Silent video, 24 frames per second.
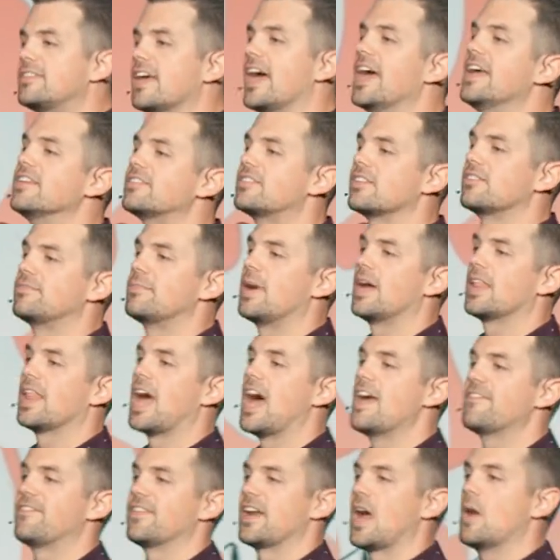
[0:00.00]
days of my
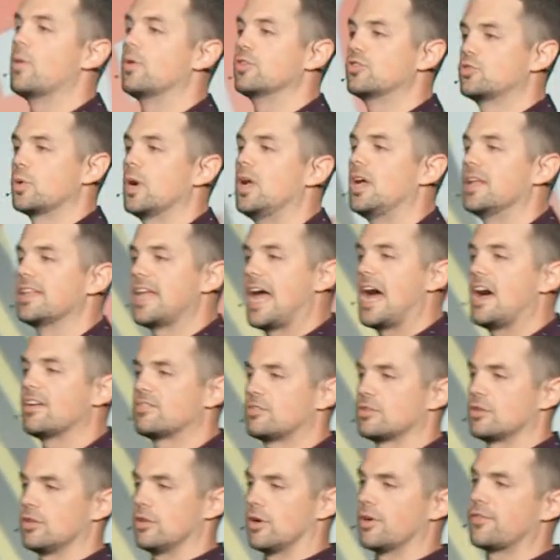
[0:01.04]
life, and I will dwell in the house
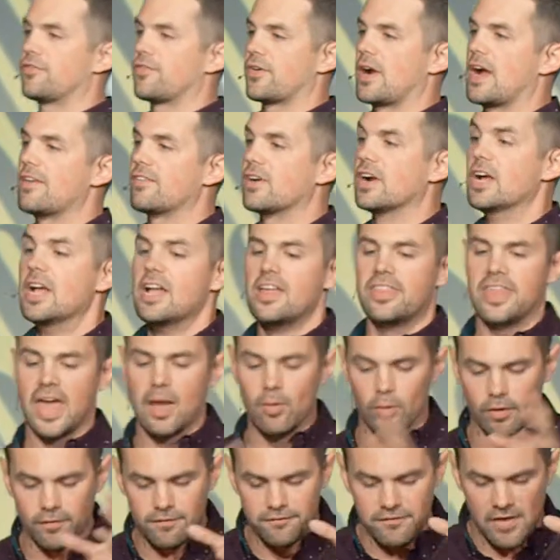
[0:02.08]
of the Lord forever. They
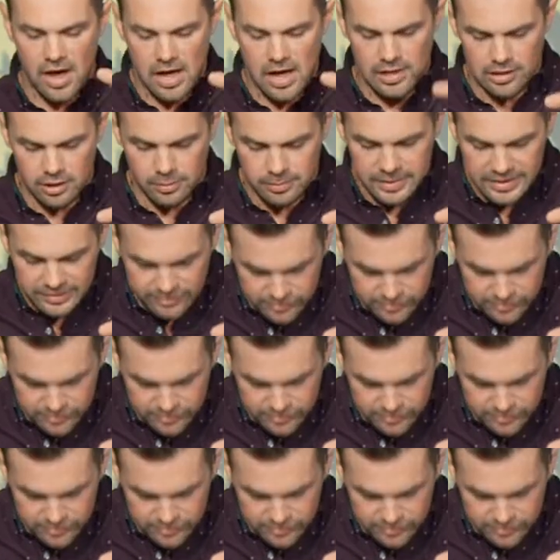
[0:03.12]
will follow me